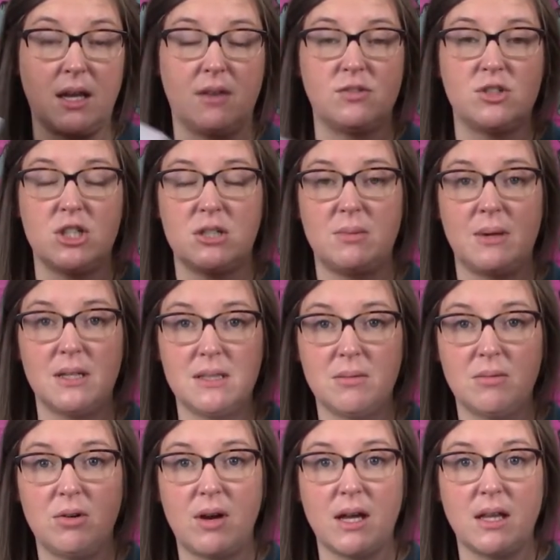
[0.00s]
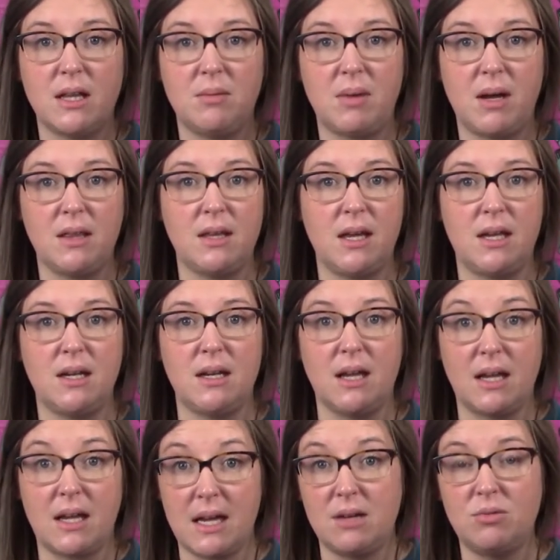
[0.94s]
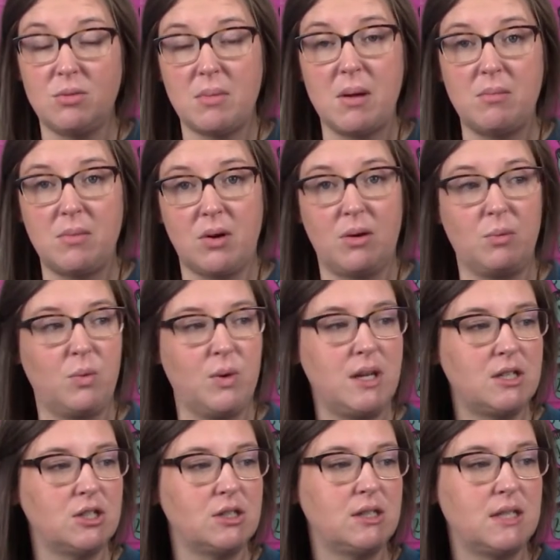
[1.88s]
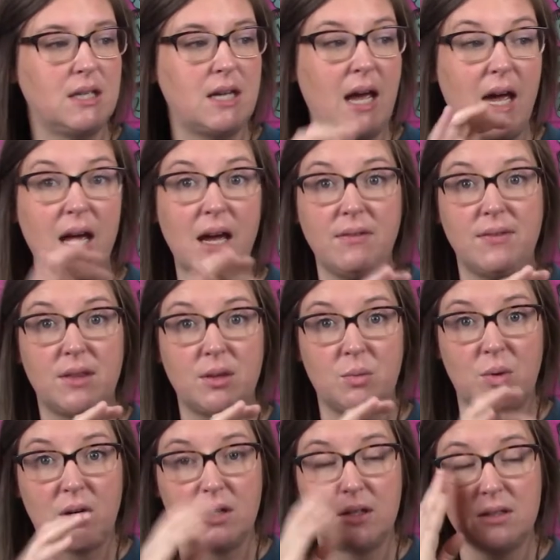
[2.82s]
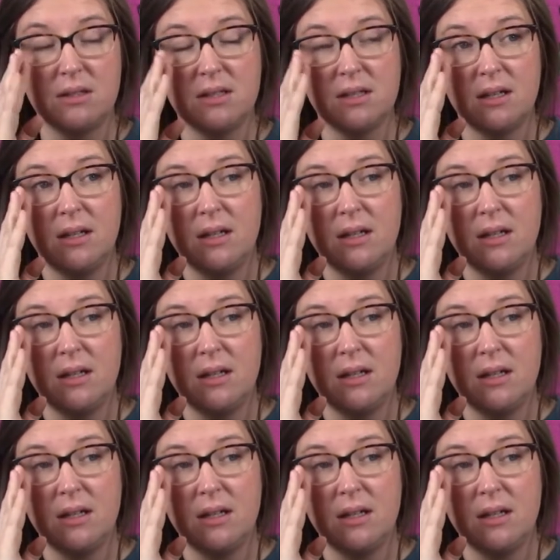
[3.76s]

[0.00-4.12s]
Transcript: If she spells them correctly by then, again, remember, we just did half the words.